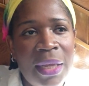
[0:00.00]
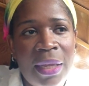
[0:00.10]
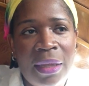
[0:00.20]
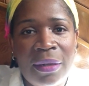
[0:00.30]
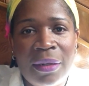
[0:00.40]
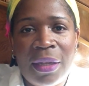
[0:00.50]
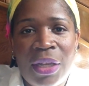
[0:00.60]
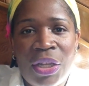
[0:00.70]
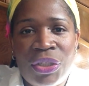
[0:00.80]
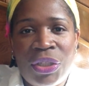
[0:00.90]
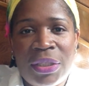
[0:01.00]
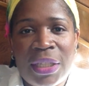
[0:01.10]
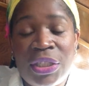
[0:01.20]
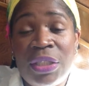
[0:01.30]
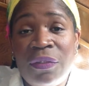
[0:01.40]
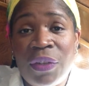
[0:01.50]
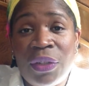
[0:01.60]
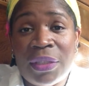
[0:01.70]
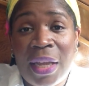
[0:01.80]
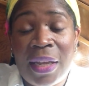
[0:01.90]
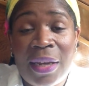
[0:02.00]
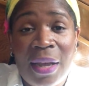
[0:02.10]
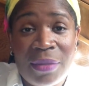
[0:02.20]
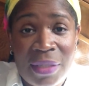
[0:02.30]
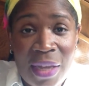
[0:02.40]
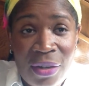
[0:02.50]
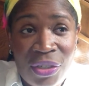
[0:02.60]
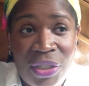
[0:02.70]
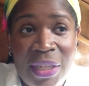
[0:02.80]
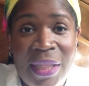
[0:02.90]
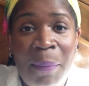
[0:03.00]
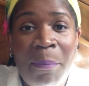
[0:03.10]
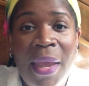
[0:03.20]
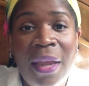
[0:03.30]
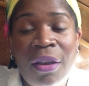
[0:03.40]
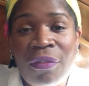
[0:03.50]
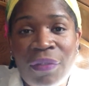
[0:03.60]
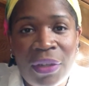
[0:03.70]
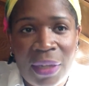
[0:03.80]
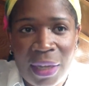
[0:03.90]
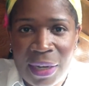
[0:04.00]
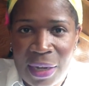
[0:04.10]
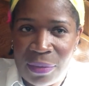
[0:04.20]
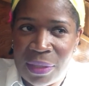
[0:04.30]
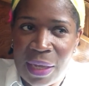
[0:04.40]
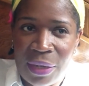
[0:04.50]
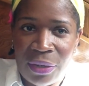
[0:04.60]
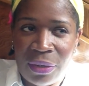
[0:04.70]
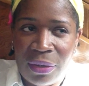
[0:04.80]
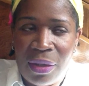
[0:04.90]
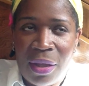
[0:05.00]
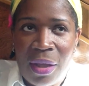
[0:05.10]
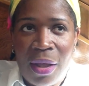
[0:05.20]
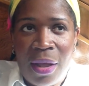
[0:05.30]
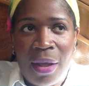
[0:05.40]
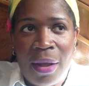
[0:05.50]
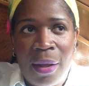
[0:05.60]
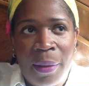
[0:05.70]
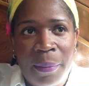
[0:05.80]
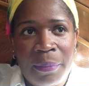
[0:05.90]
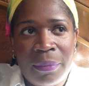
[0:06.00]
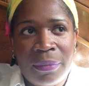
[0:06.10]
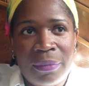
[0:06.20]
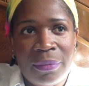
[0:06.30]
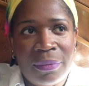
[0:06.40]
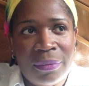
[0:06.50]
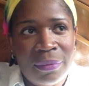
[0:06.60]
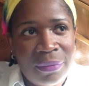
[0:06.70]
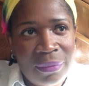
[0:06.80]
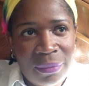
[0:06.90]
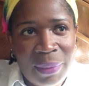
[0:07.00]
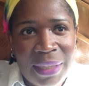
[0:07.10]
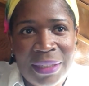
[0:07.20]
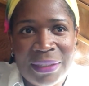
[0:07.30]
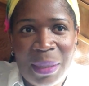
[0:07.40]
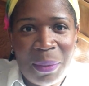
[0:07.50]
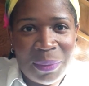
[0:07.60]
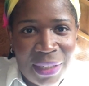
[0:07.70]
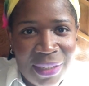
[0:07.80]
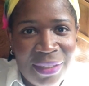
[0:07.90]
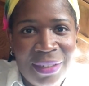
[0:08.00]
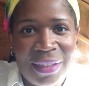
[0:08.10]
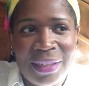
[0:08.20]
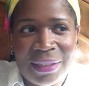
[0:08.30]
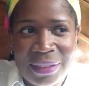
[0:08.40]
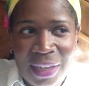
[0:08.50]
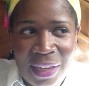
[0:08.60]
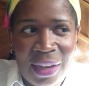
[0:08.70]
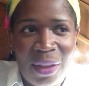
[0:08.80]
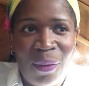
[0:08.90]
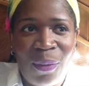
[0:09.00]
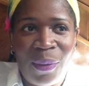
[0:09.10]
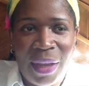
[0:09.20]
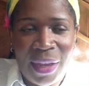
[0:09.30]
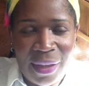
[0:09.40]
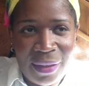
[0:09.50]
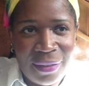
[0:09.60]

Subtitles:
and she said she feels like an outsider. She said they make her feel like an outsider. By this time, I'm standing there looking at this lady like, okay,